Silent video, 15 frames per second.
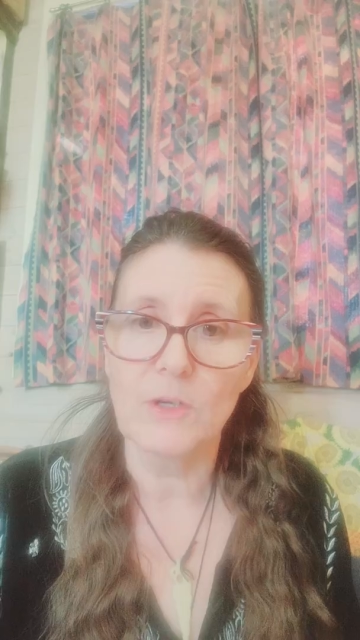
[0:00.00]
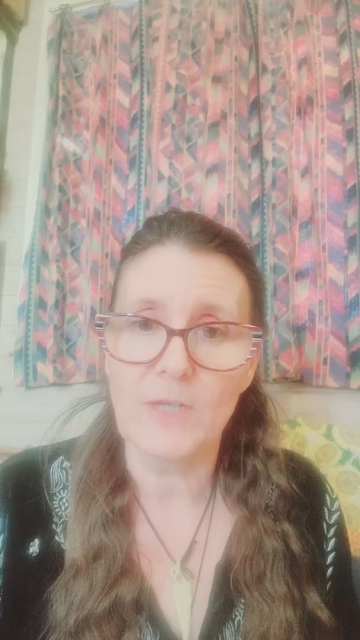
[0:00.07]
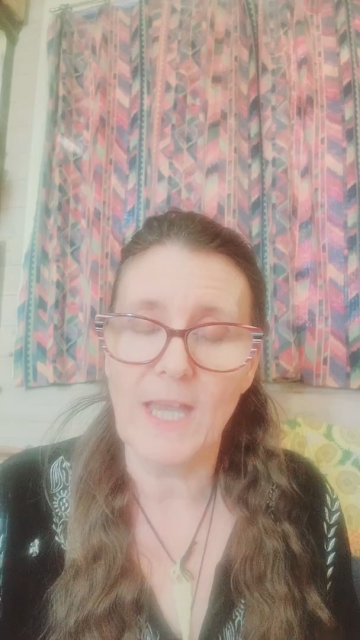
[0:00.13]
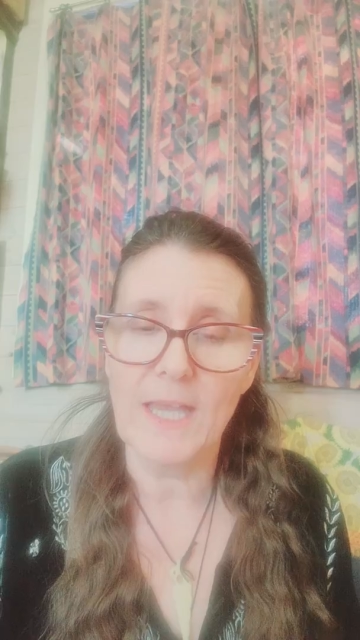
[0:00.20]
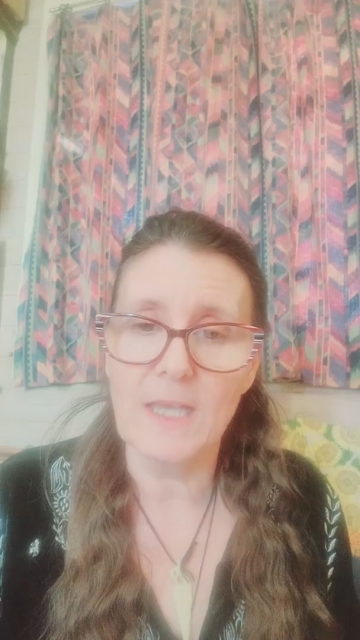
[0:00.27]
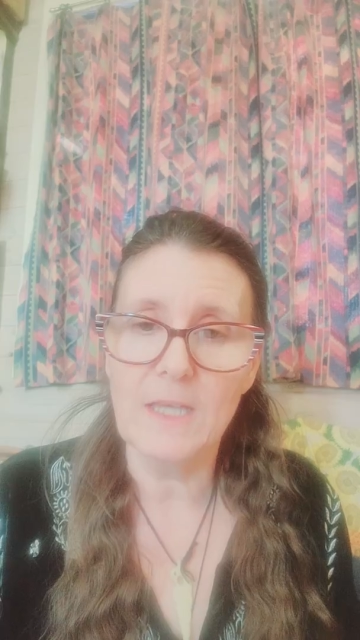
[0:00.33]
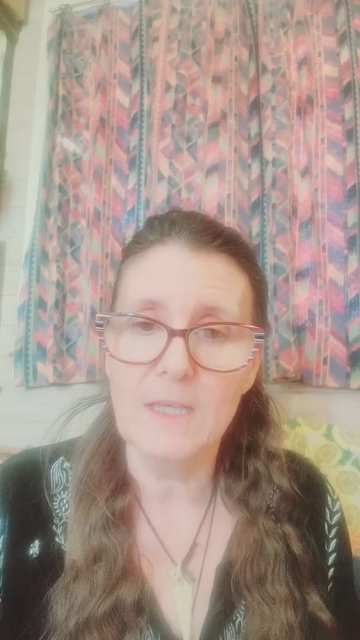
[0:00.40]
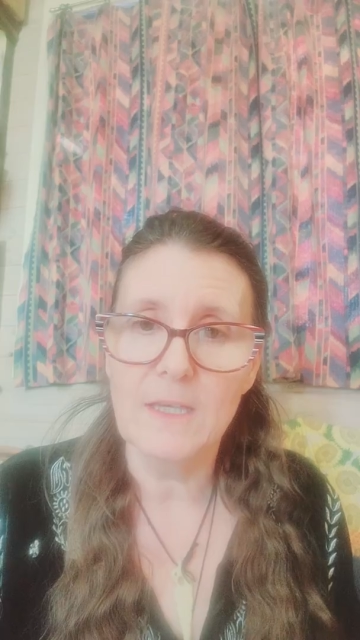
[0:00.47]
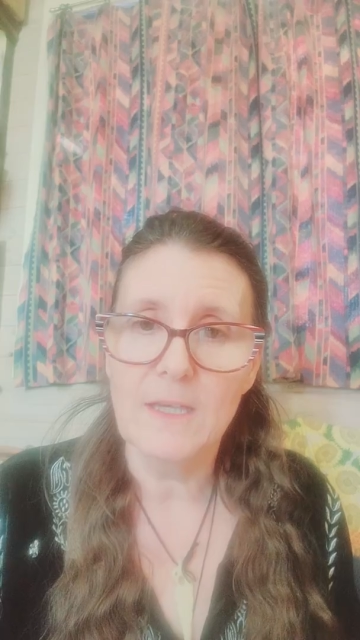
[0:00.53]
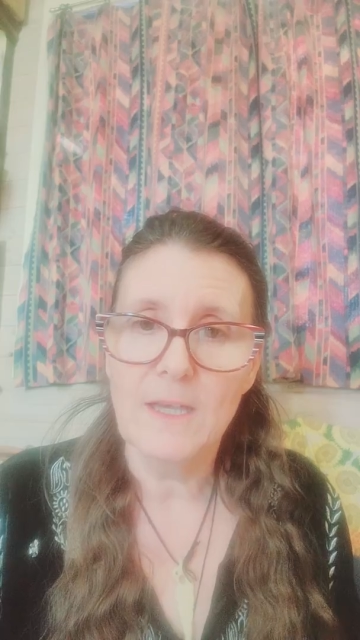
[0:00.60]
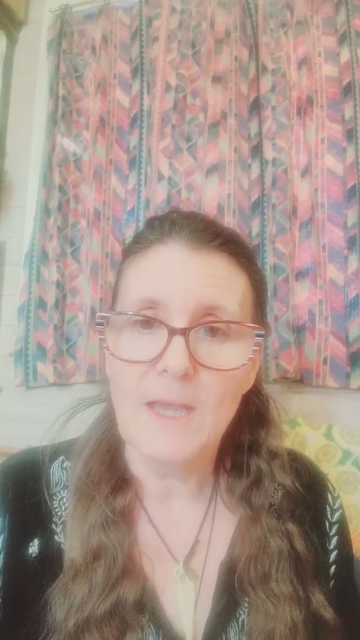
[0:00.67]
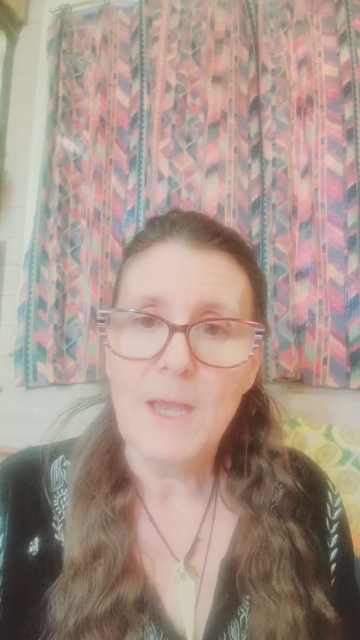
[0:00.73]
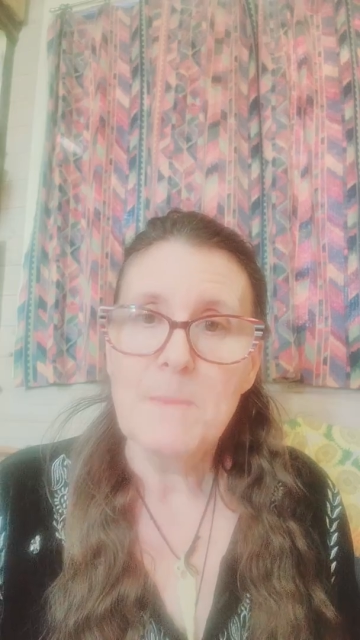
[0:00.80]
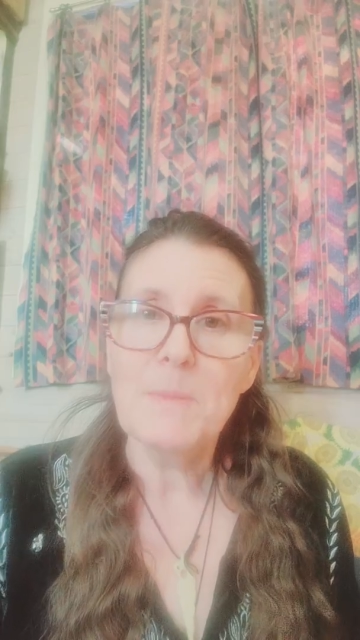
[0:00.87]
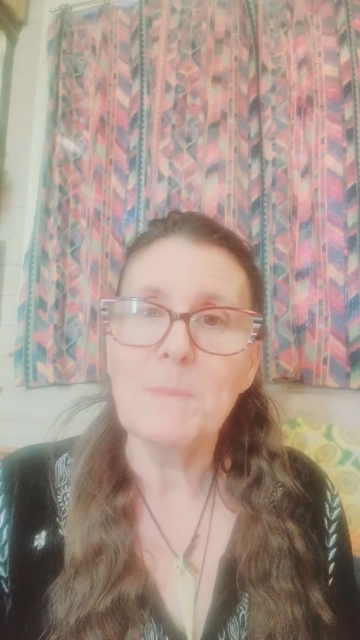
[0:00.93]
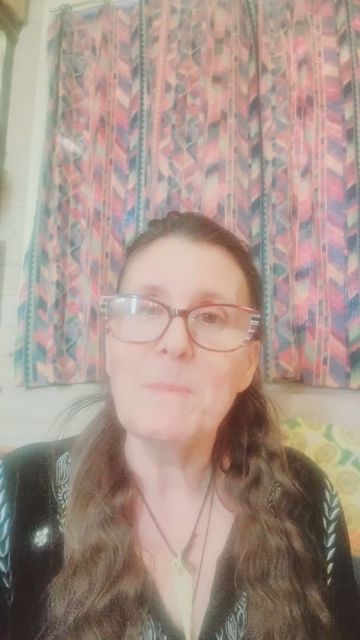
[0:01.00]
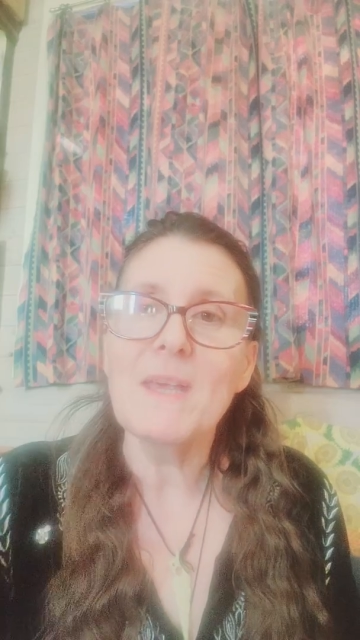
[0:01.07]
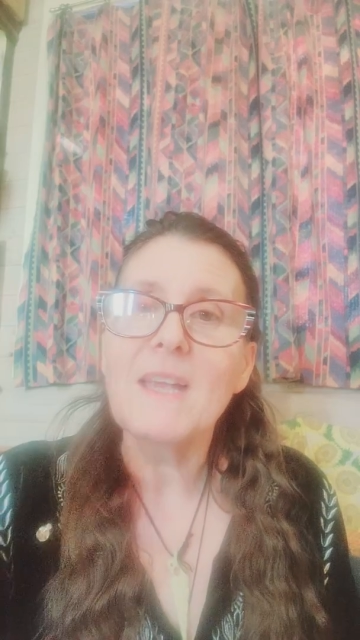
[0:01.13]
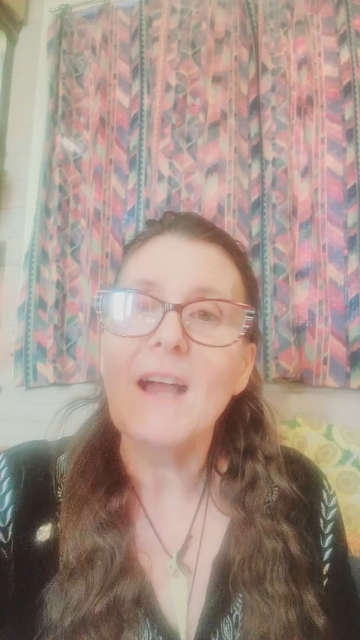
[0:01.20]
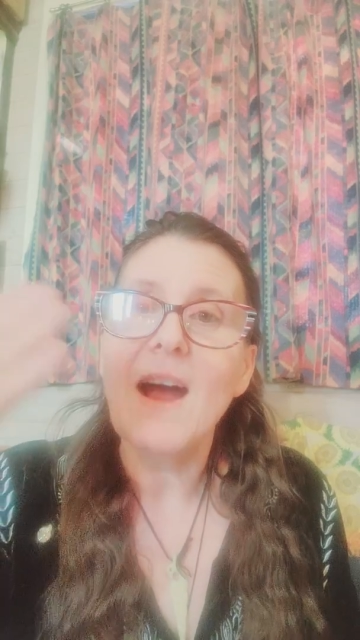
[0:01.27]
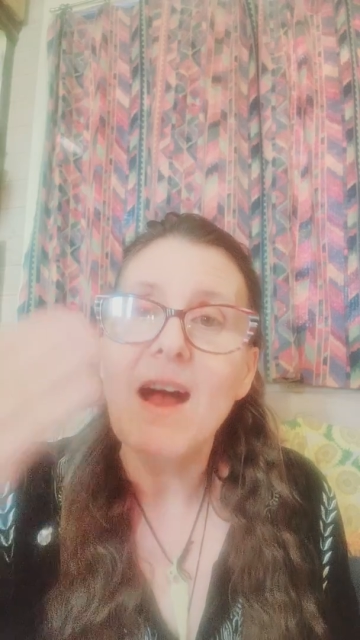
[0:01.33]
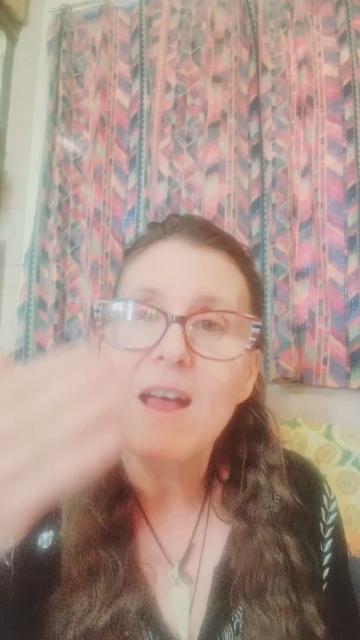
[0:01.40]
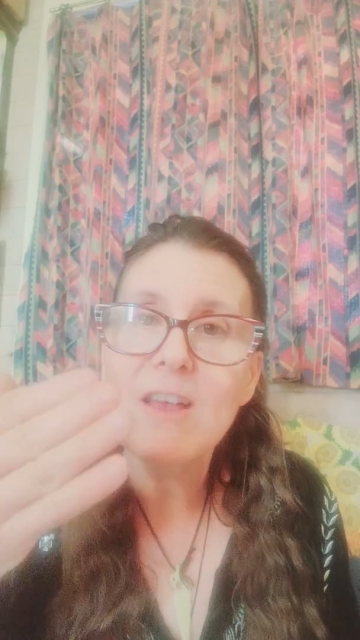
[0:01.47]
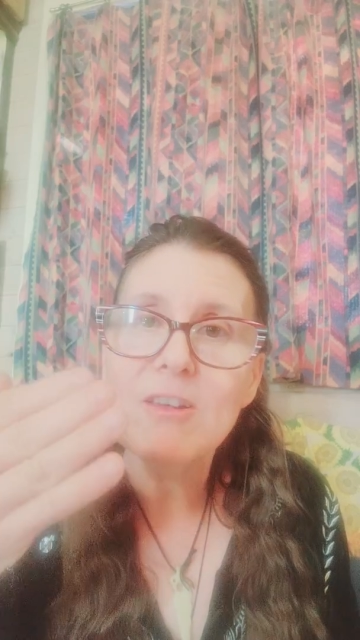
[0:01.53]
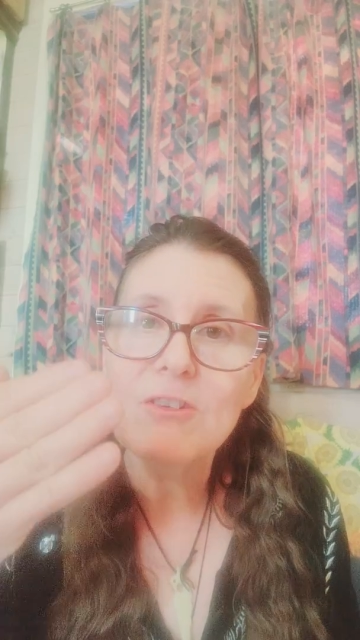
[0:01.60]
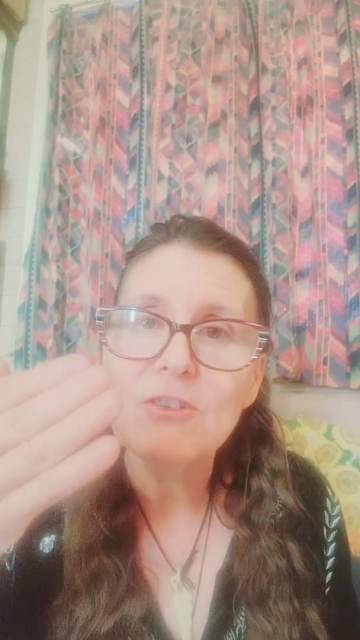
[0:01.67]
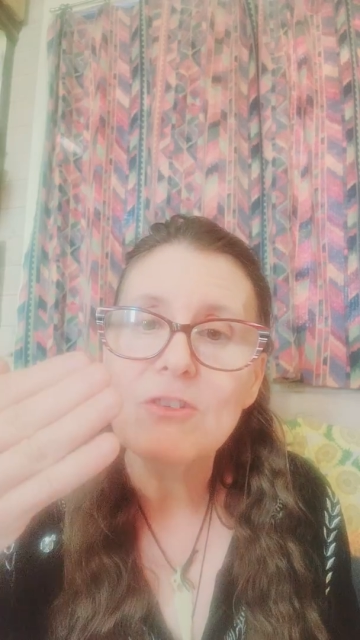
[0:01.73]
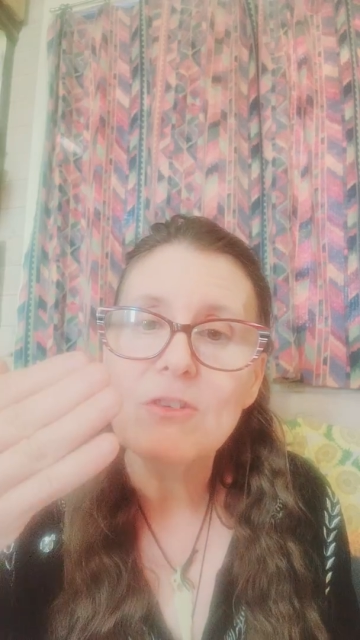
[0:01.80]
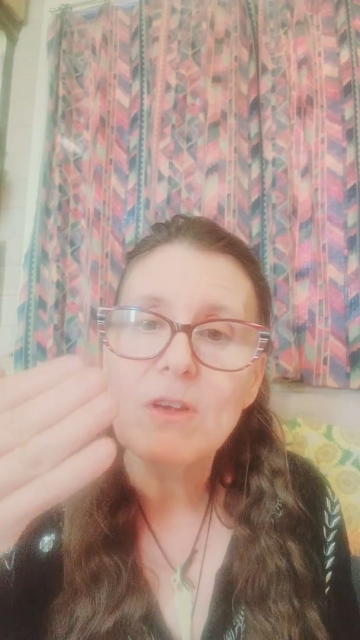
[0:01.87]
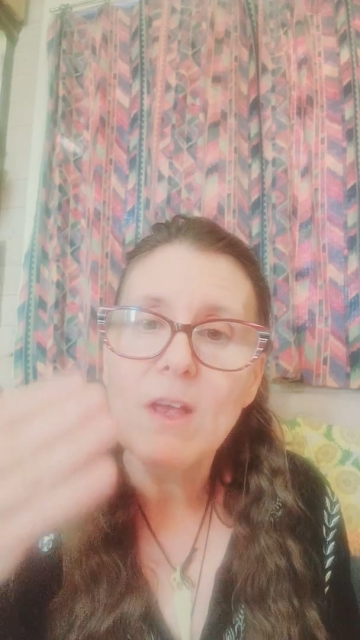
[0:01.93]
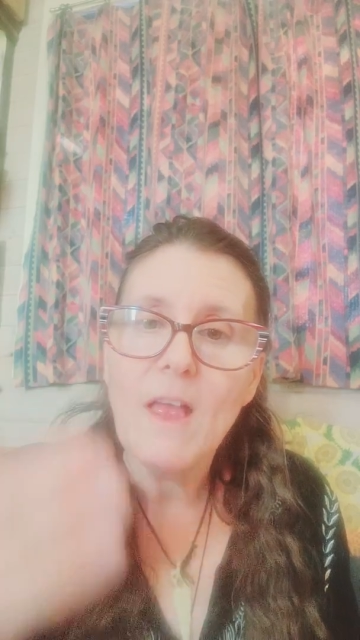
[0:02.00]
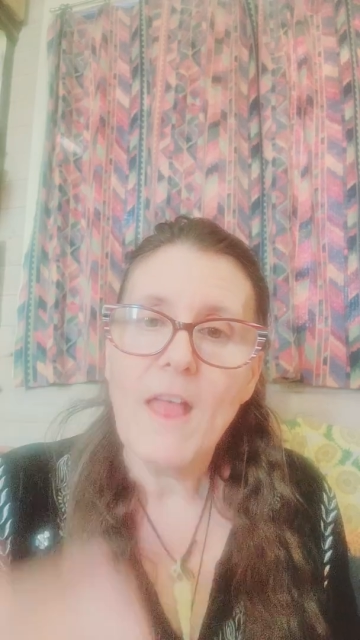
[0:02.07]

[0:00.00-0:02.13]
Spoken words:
okay? But because